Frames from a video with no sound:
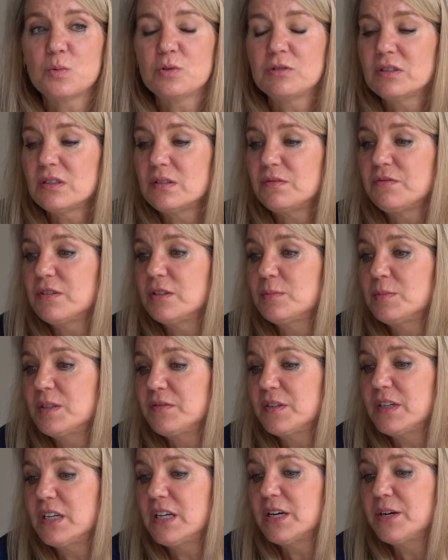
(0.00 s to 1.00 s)
world, in film and
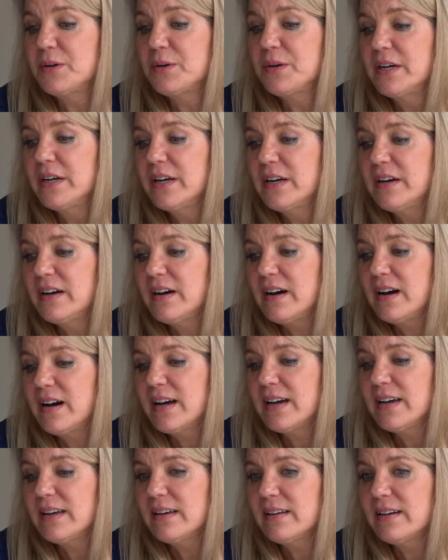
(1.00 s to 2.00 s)
video,
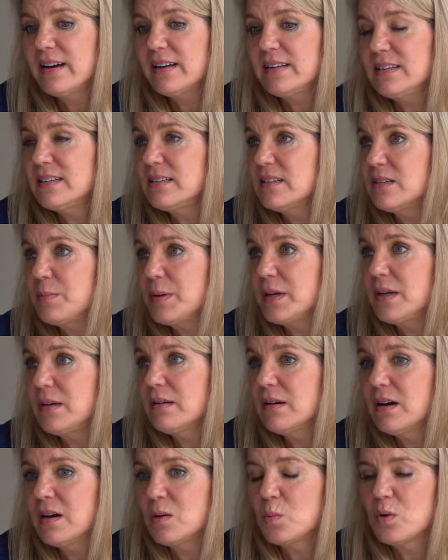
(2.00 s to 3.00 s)
I needed to be
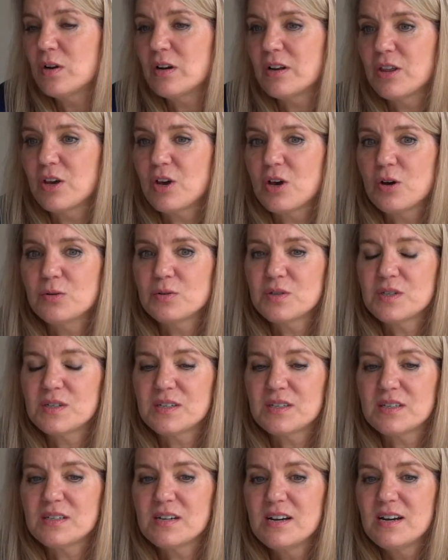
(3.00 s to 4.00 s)
on one of the
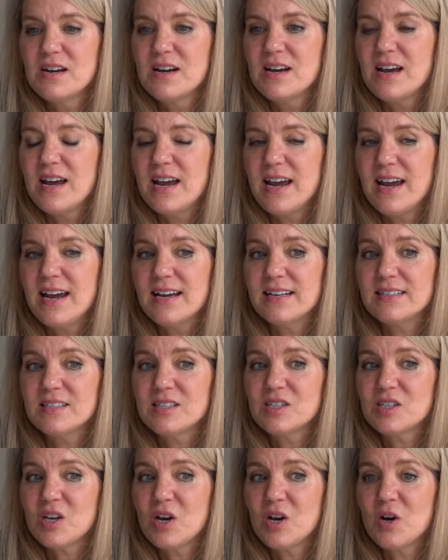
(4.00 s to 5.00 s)
coasts. And
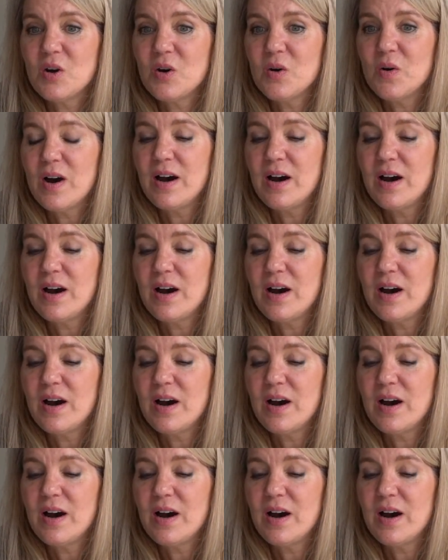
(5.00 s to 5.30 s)
so